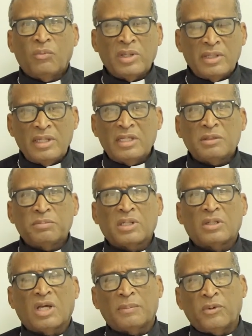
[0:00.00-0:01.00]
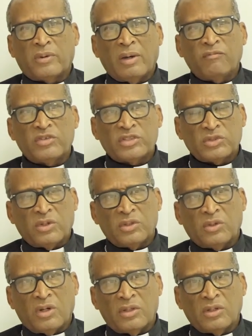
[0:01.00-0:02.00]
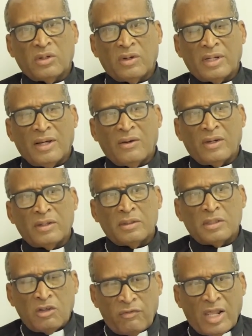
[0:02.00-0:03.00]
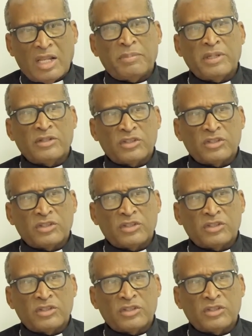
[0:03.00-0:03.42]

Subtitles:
We need to put a lot more emphasis on developing,